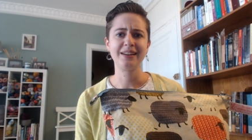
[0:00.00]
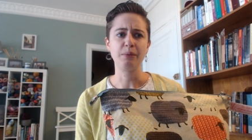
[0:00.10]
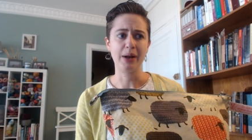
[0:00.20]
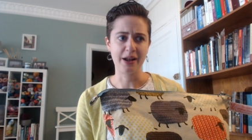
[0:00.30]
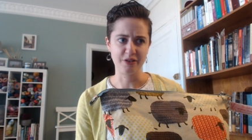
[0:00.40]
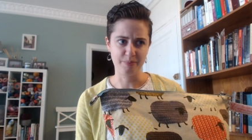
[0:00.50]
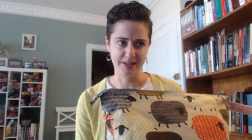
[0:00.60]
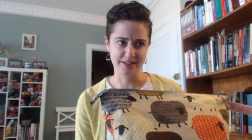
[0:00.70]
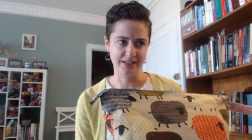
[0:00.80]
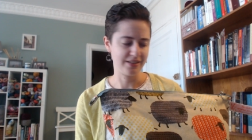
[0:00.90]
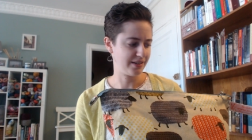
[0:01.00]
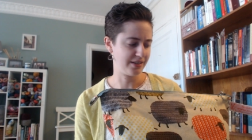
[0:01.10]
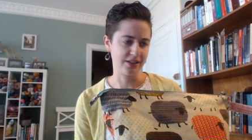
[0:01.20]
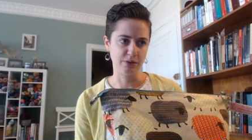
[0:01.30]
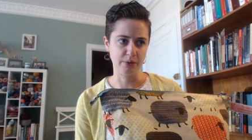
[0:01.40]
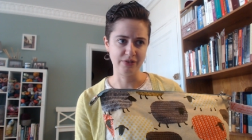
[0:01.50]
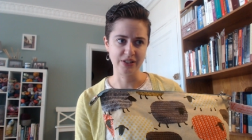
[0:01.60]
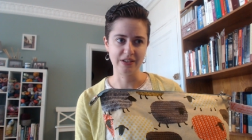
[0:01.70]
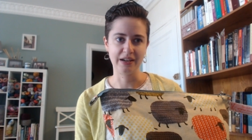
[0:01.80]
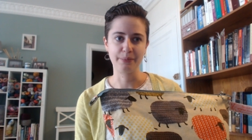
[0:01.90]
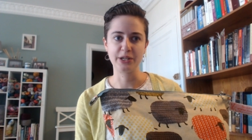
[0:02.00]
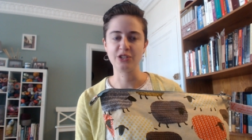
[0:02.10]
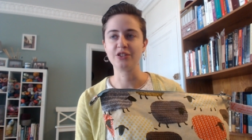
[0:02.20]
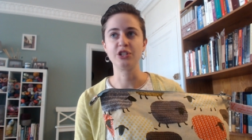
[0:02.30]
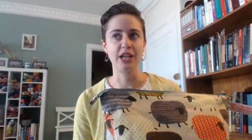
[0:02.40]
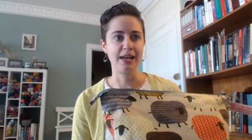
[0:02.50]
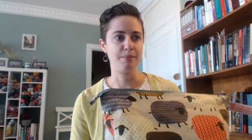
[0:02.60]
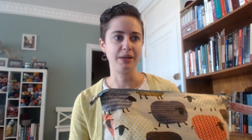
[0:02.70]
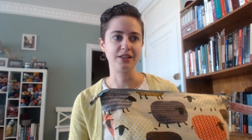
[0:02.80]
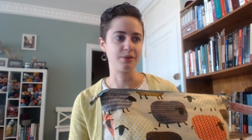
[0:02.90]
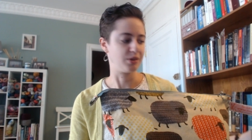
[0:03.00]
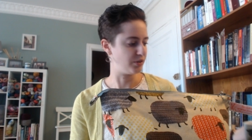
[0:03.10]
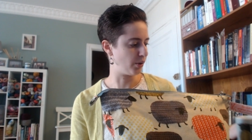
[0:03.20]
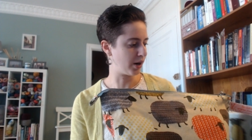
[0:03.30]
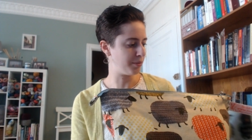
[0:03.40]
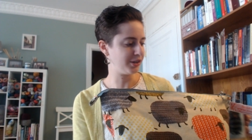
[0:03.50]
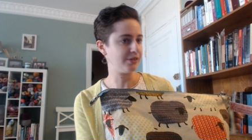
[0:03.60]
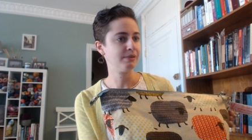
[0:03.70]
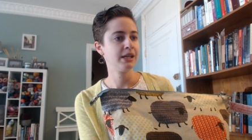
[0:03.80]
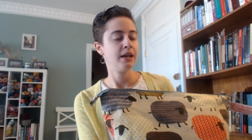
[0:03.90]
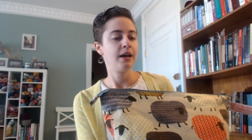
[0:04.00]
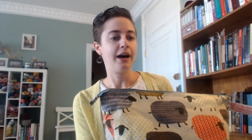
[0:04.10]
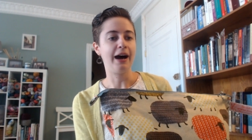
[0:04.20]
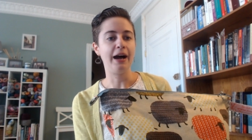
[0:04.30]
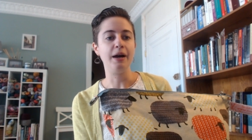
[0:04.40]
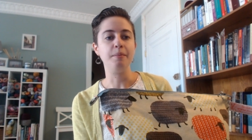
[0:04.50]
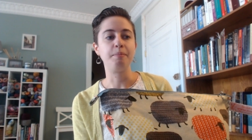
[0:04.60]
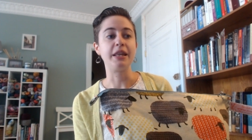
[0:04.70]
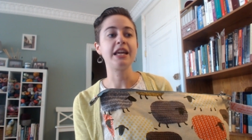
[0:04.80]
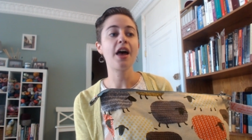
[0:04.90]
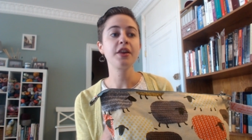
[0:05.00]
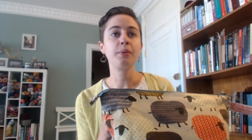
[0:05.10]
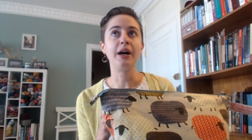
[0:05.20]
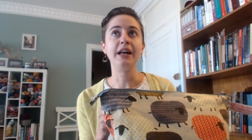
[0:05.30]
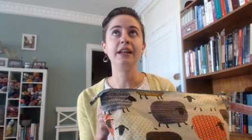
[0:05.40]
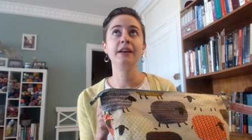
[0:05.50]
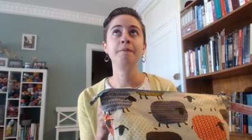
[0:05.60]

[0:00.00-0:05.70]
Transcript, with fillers: went out of business since we visited, which is a shame because it was adorable. Um, but the other one